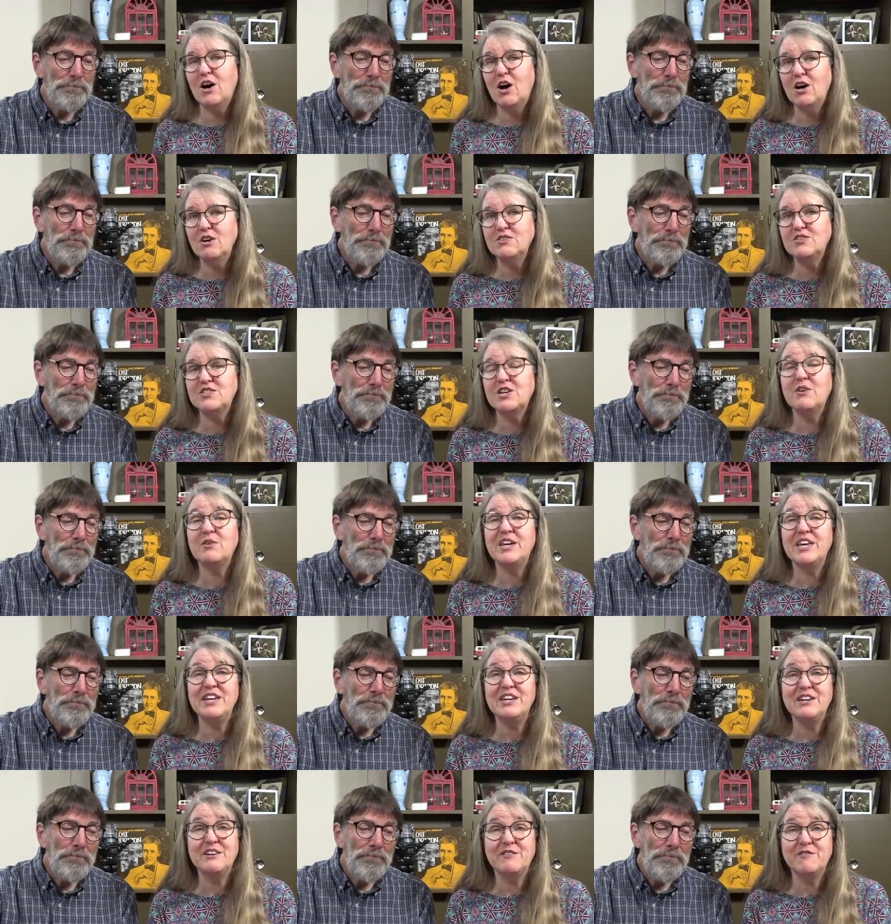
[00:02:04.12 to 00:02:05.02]
Speaker 1: also
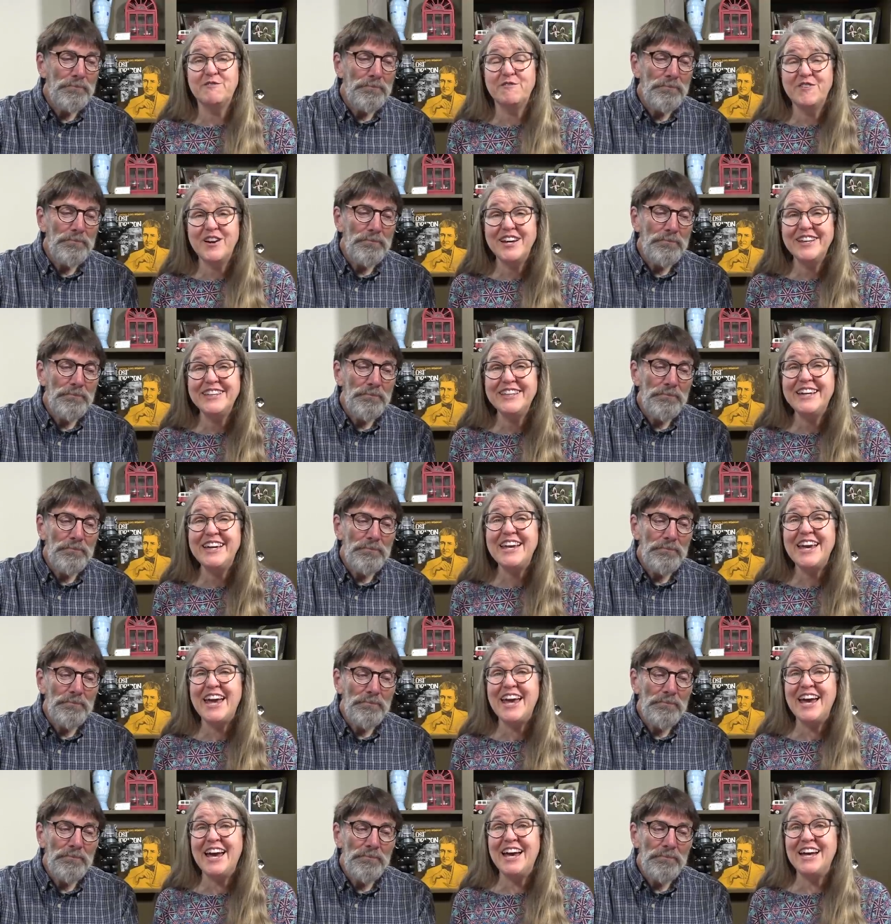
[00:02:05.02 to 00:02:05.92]

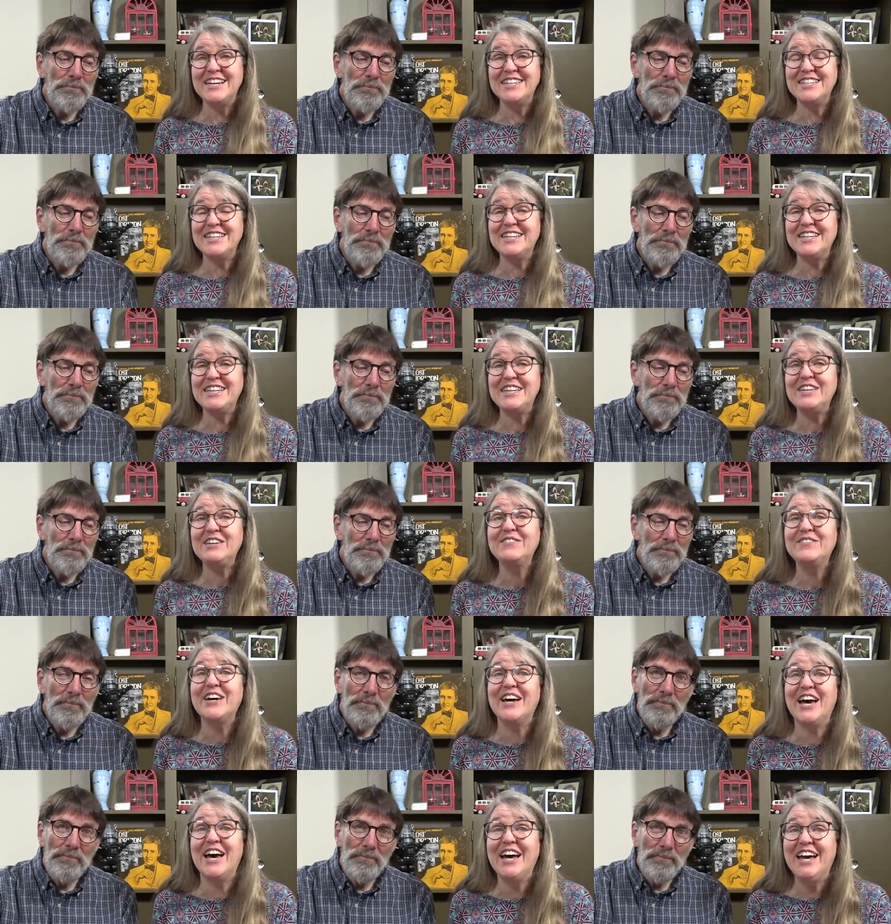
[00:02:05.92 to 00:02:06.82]
eco-friendly, and
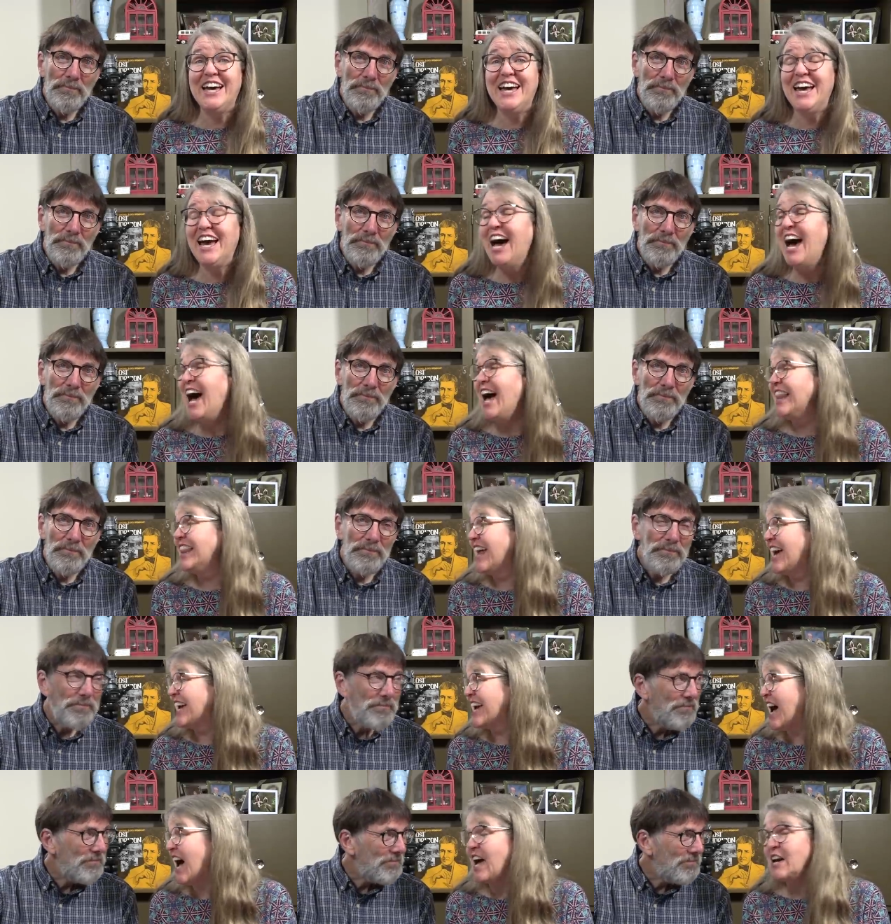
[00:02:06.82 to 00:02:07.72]
Eva,
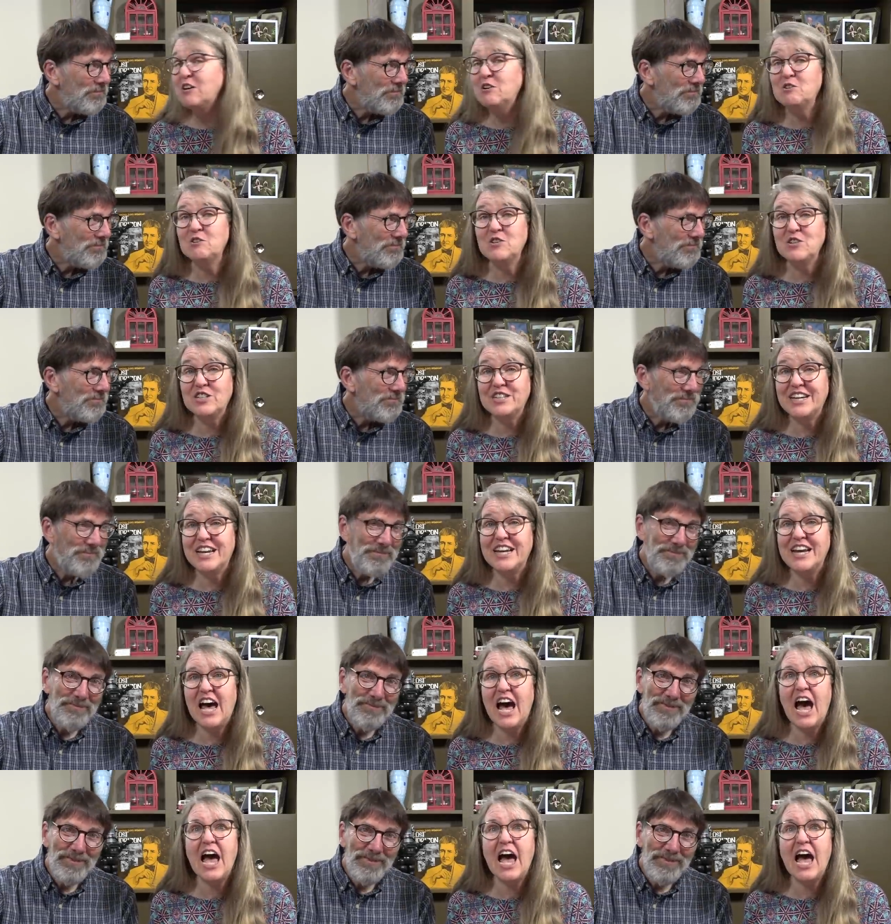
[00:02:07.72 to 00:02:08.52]
like, I Googled it.